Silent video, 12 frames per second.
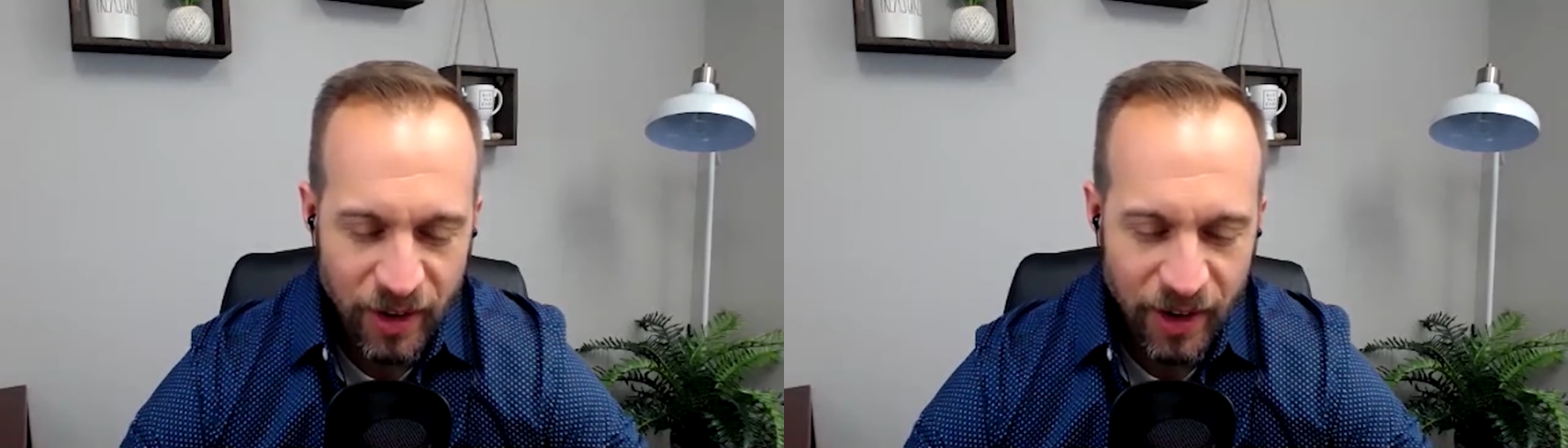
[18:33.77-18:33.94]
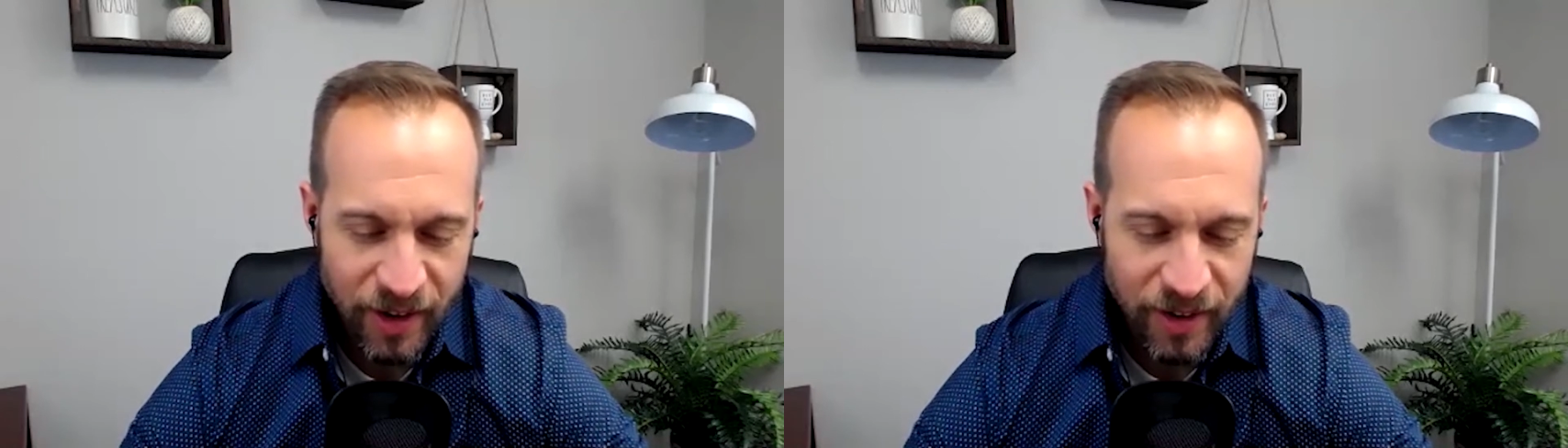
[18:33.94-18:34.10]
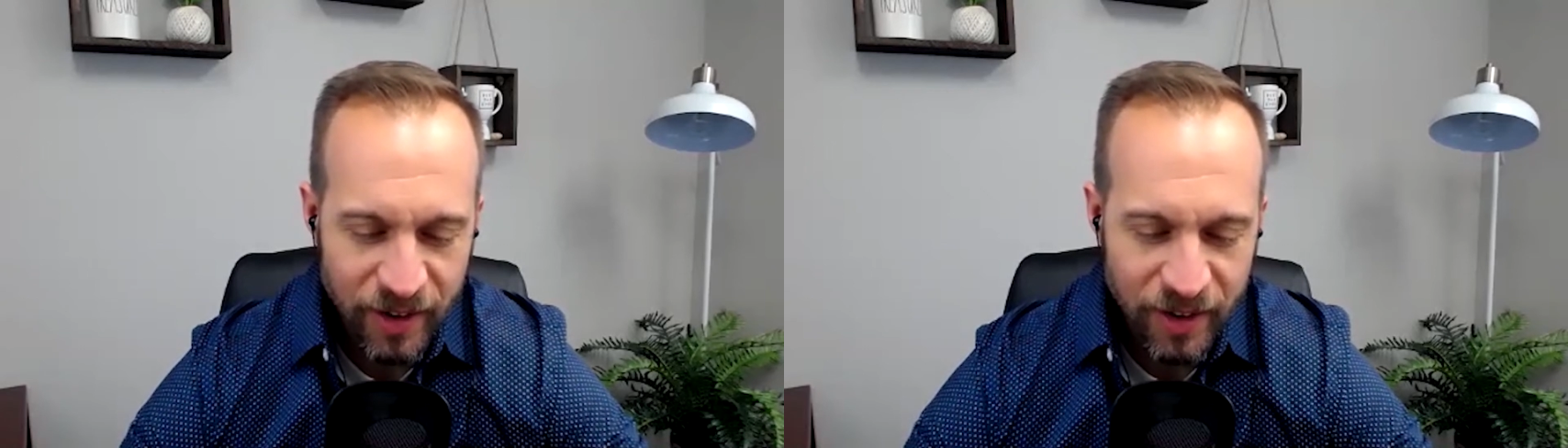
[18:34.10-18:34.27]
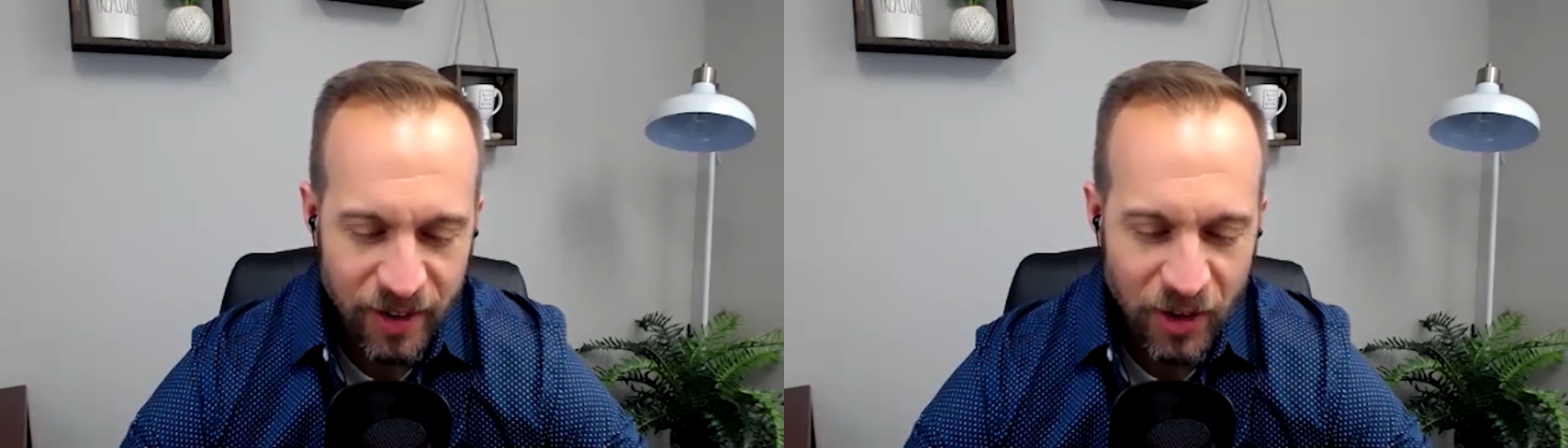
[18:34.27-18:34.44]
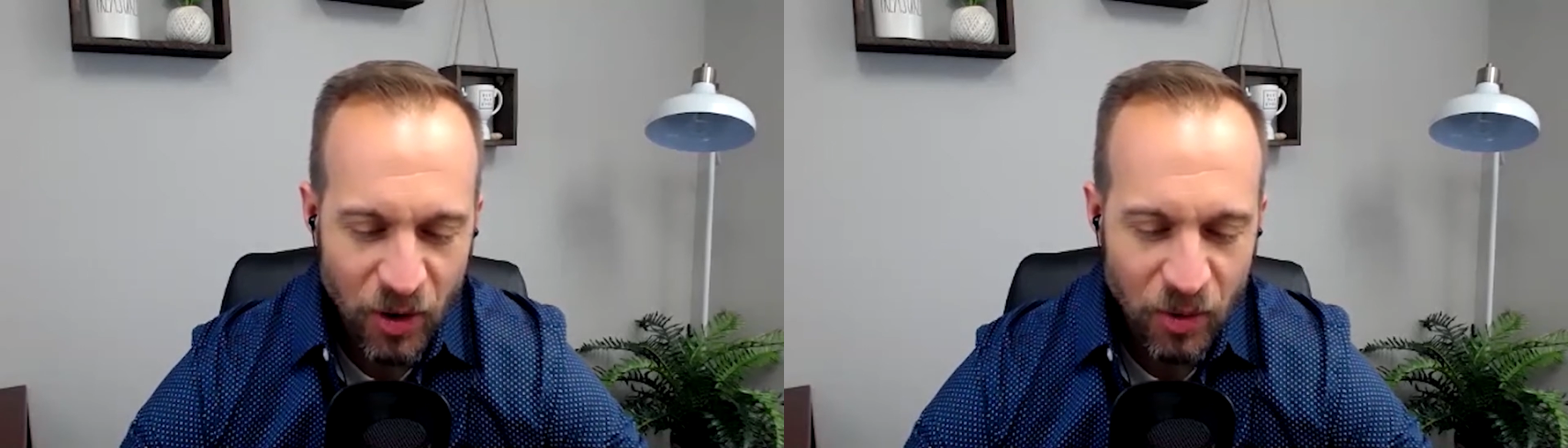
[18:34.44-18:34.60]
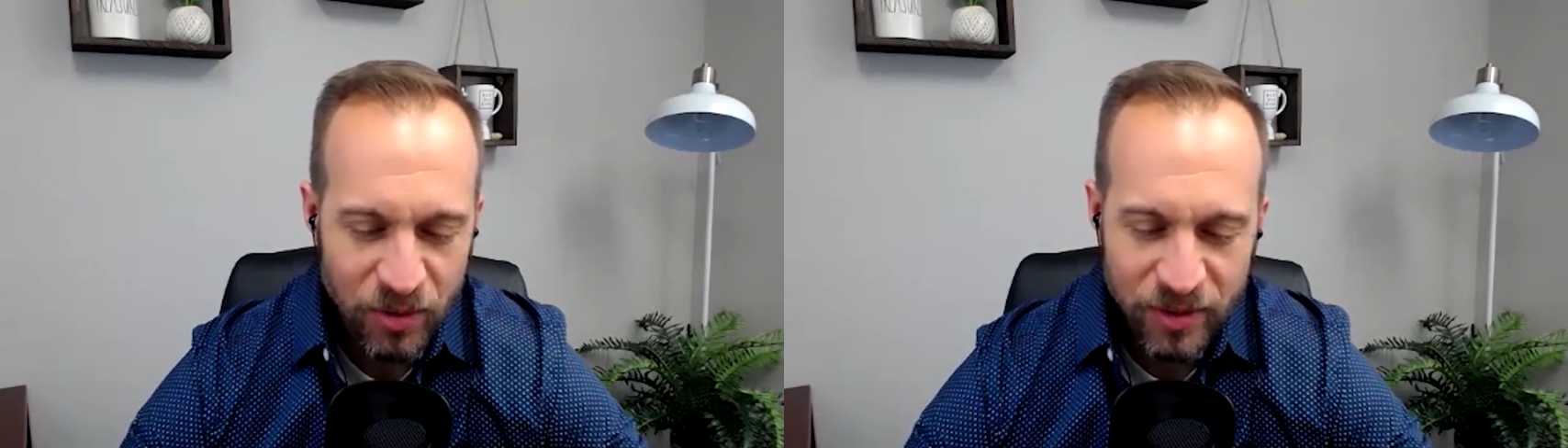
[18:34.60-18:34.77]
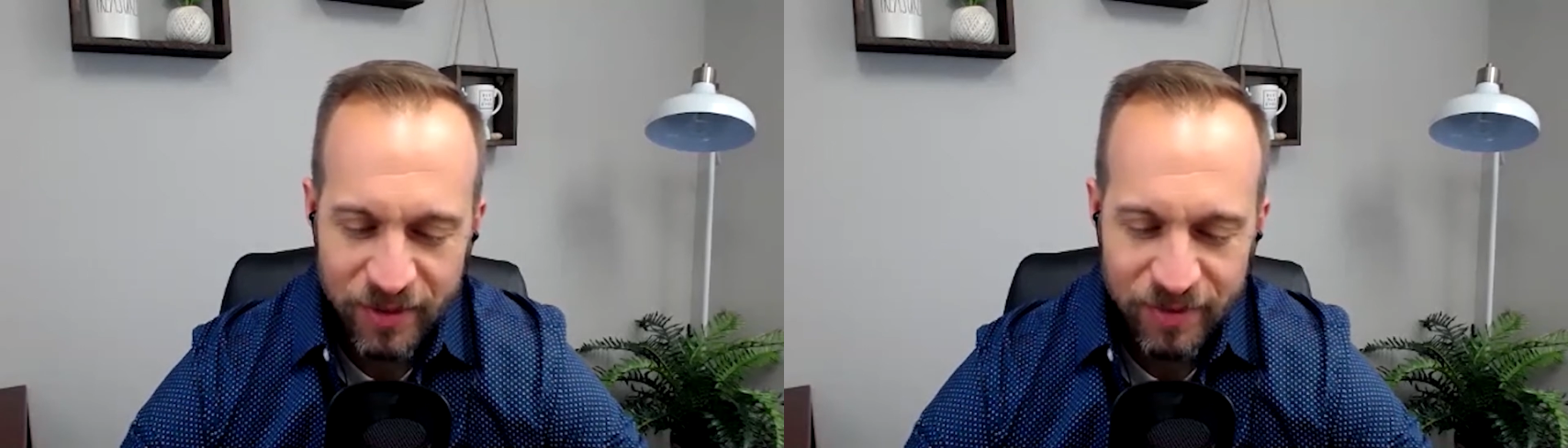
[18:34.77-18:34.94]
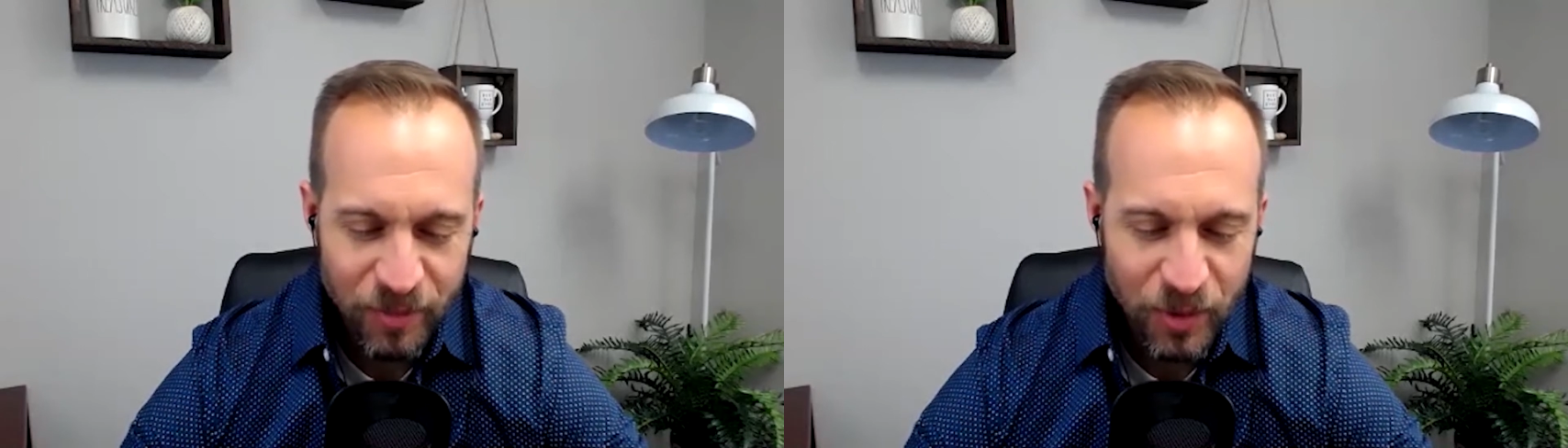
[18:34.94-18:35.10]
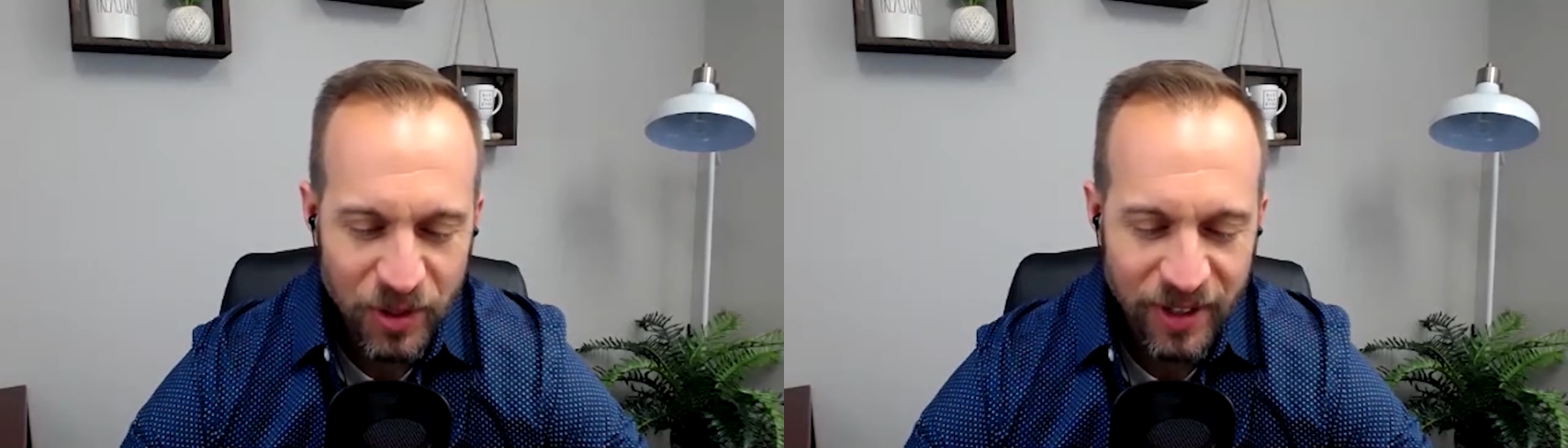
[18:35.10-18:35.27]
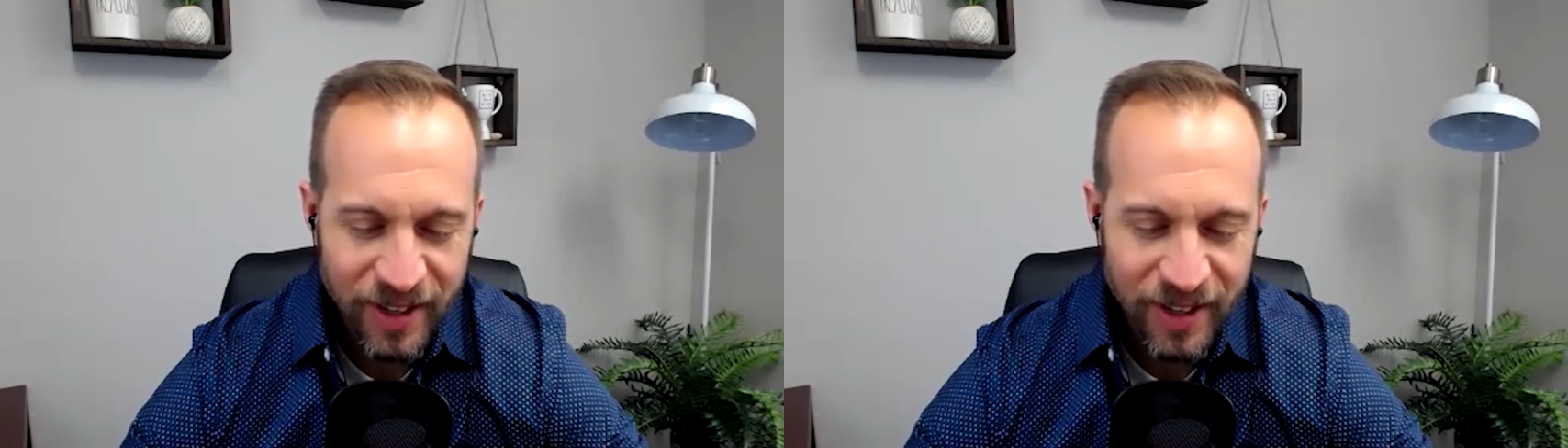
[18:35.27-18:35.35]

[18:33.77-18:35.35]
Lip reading: And, when the